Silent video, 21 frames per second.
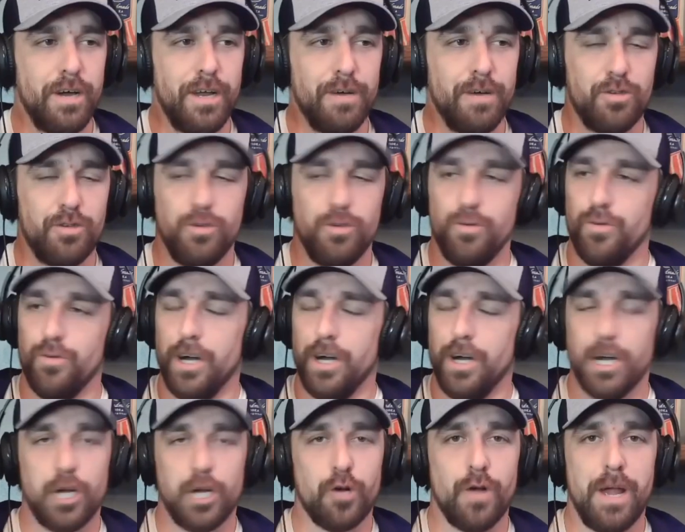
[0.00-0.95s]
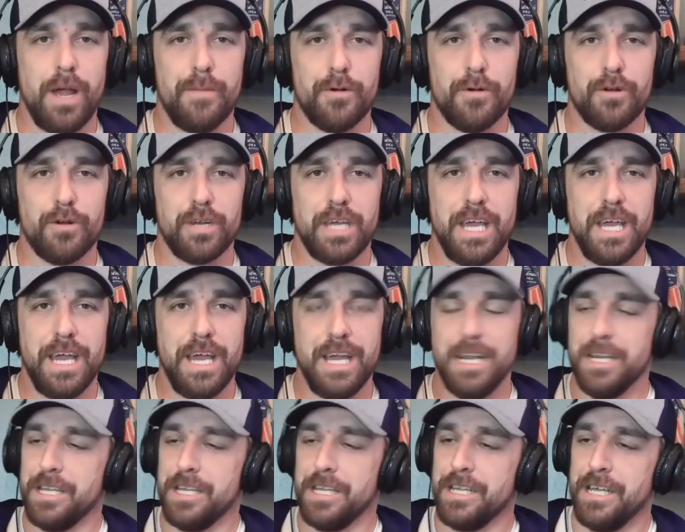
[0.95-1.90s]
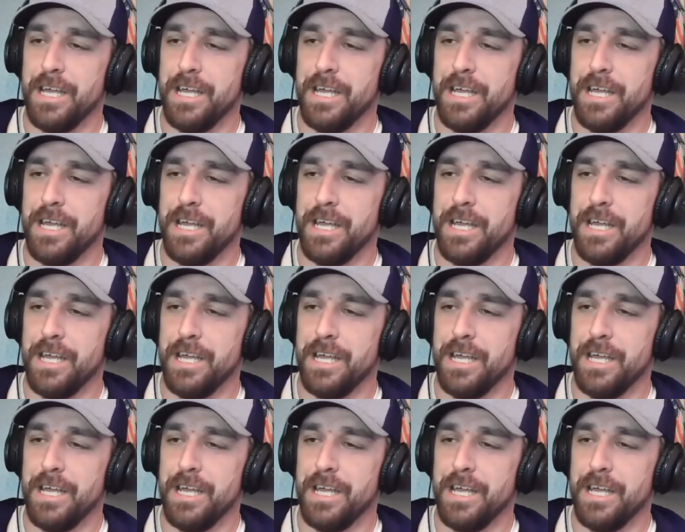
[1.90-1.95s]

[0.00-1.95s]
out to Kramer and Kin,